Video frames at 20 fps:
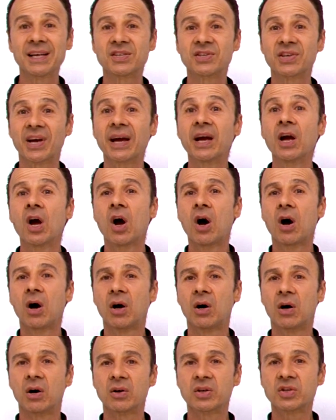it's a
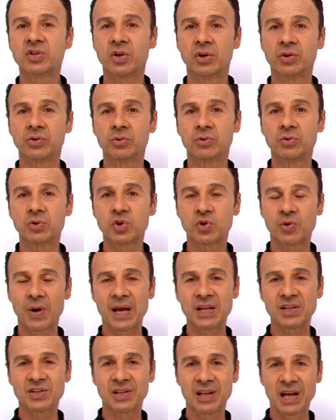horizontal
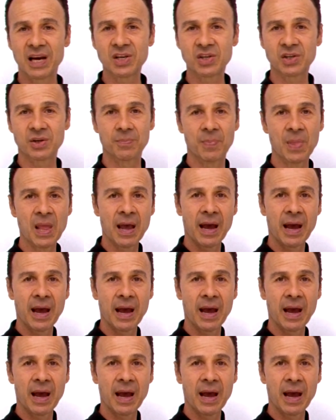translation